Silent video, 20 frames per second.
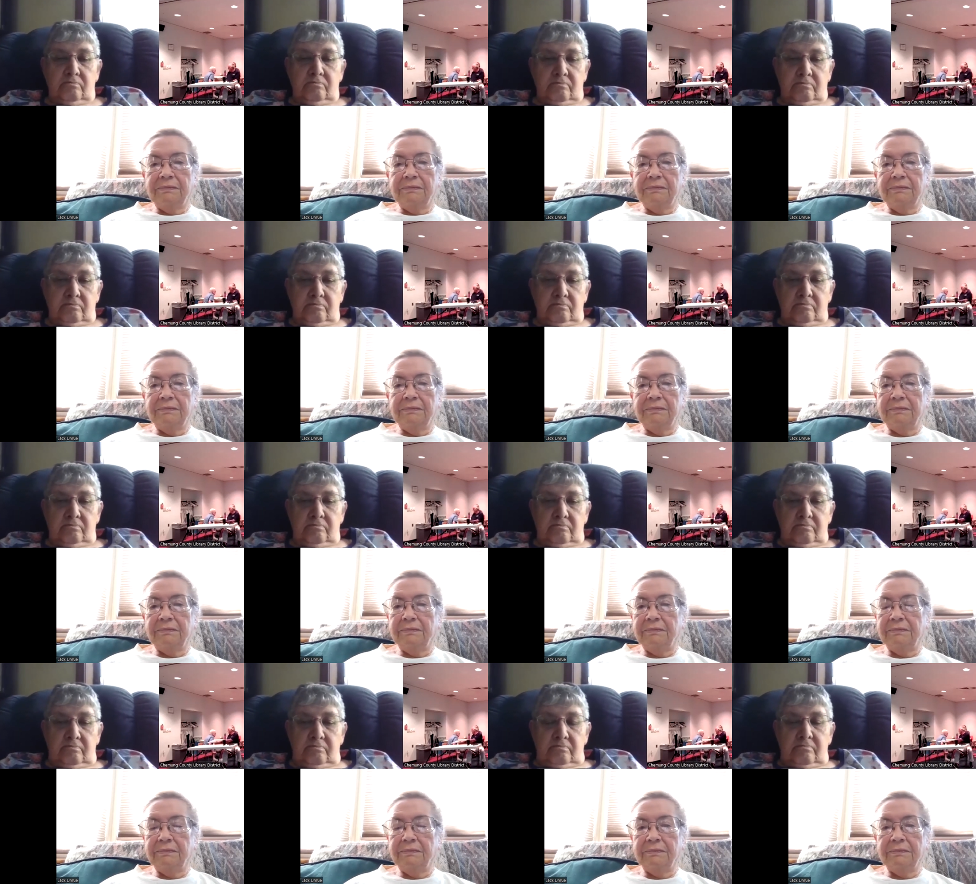
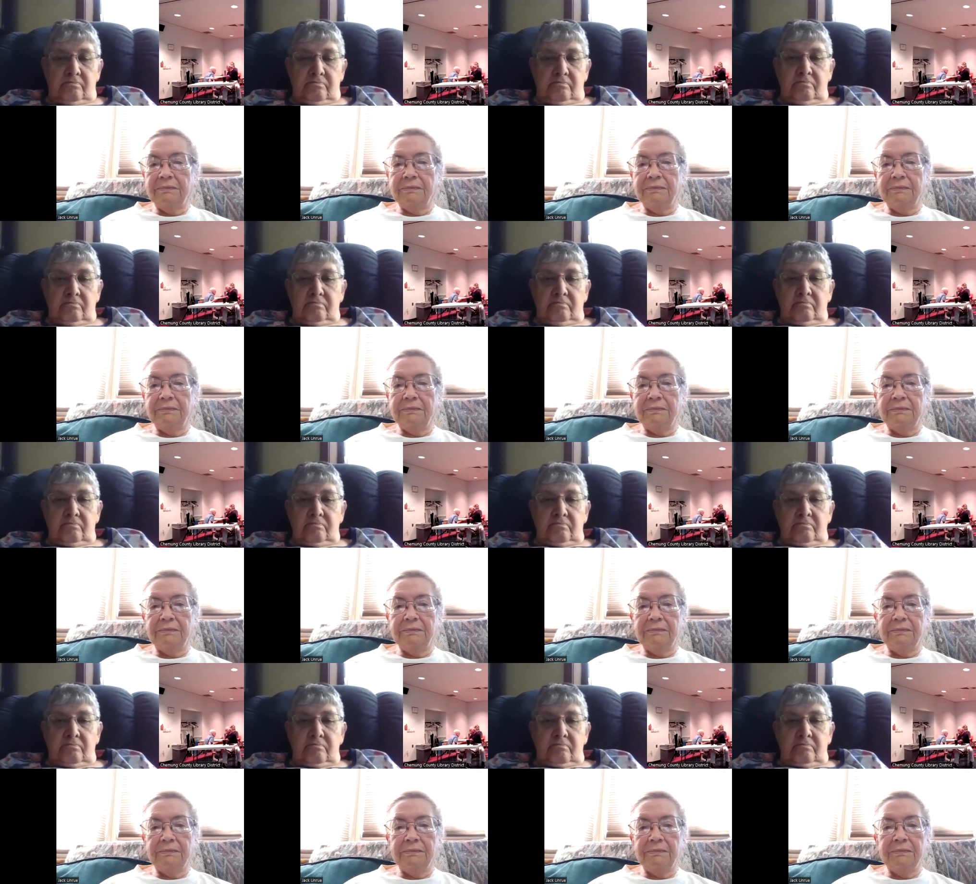
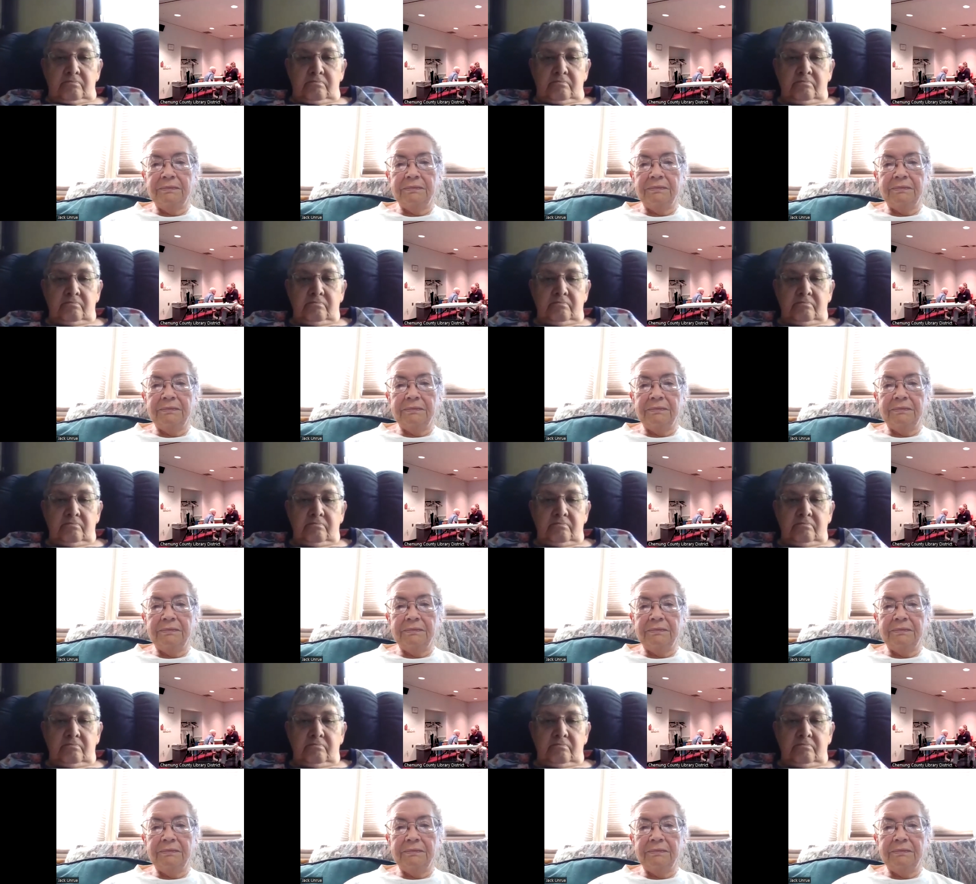(silence)